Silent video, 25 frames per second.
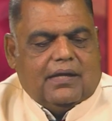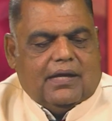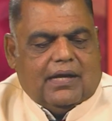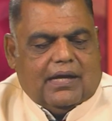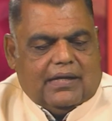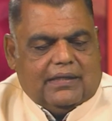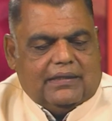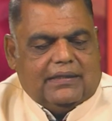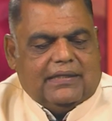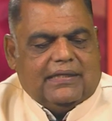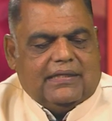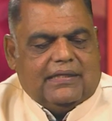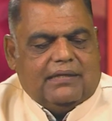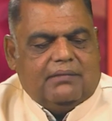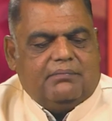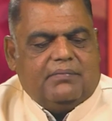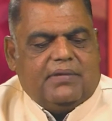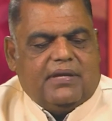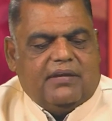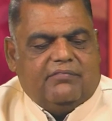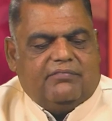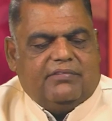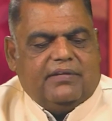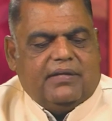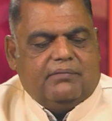and let them
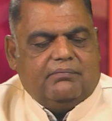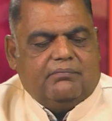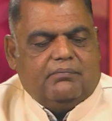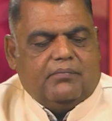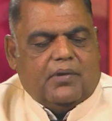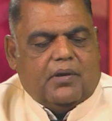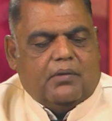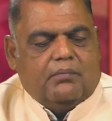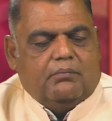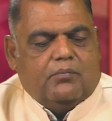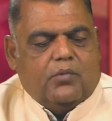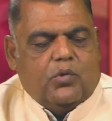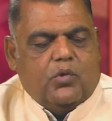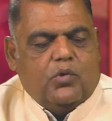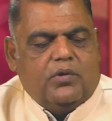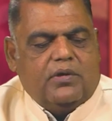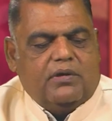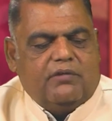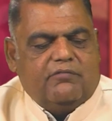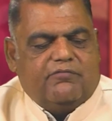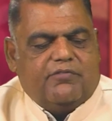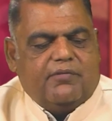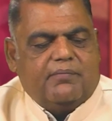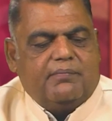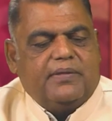give them more
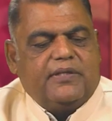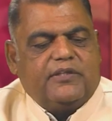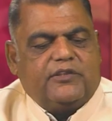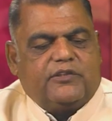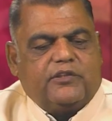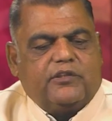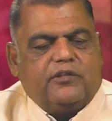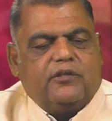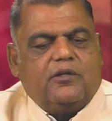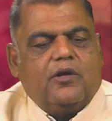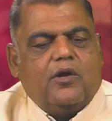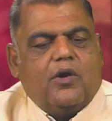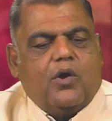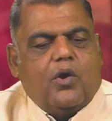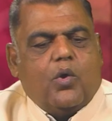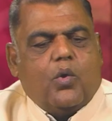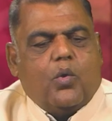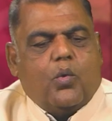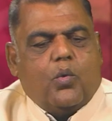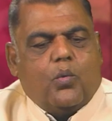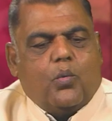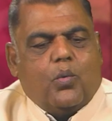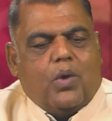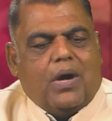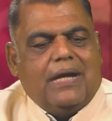information.
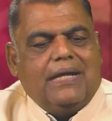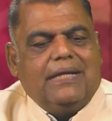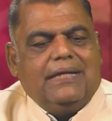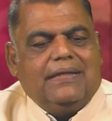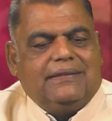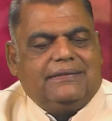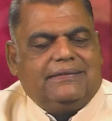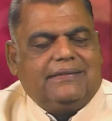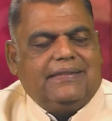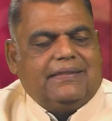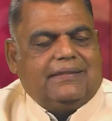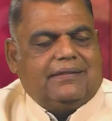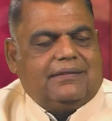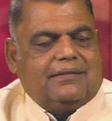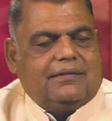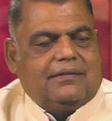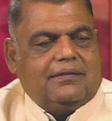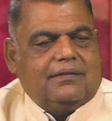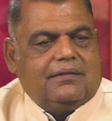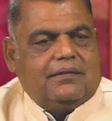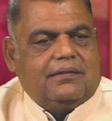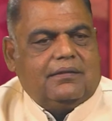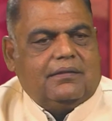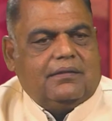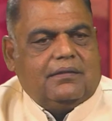Why is it
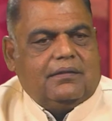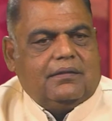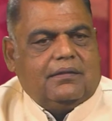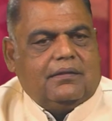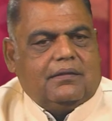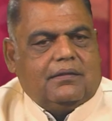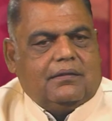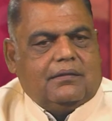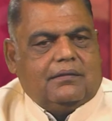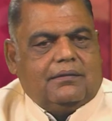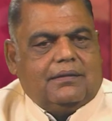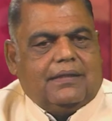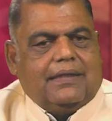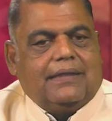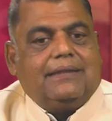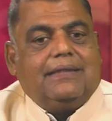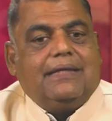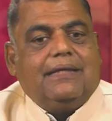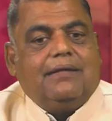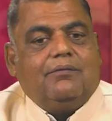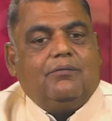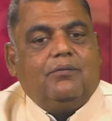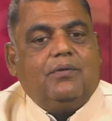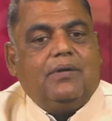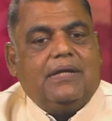that
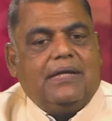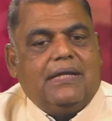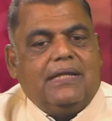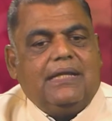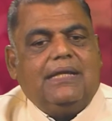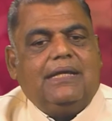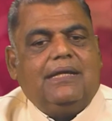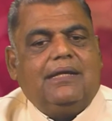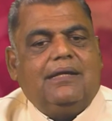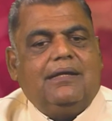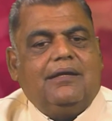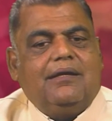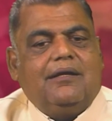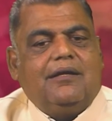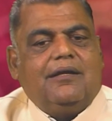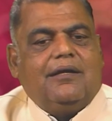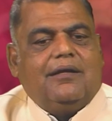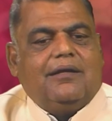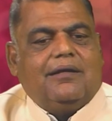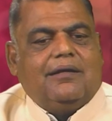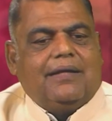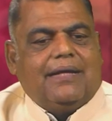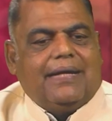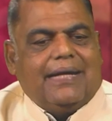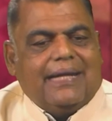they really
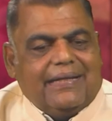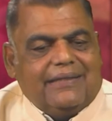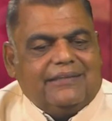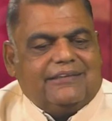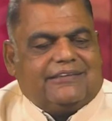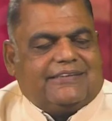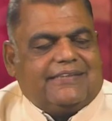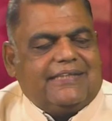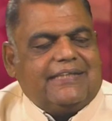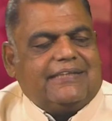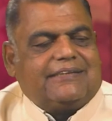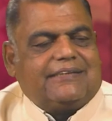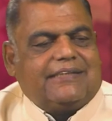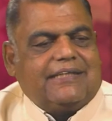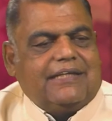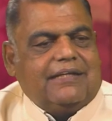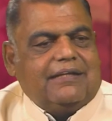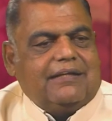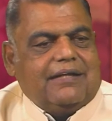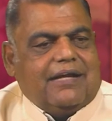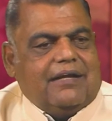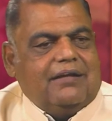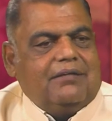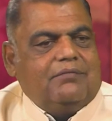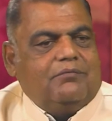
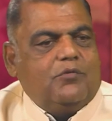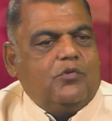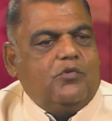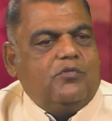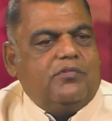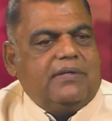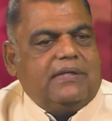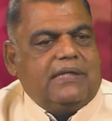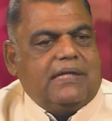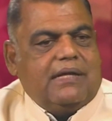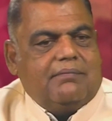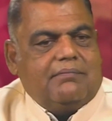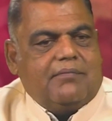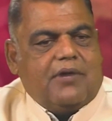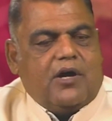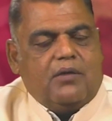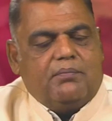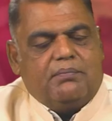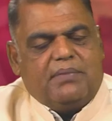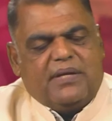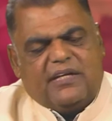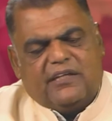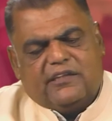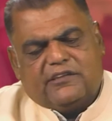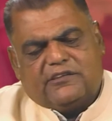insistent on moving them out?
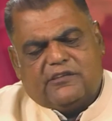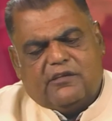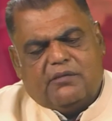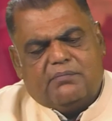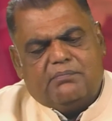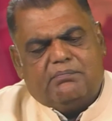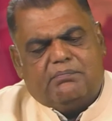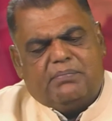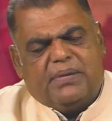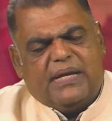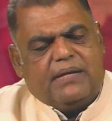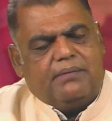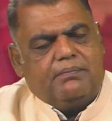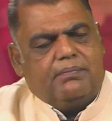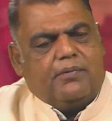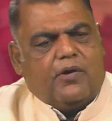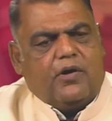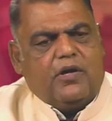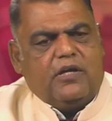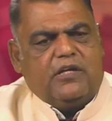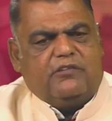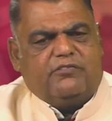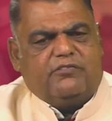Because some big boys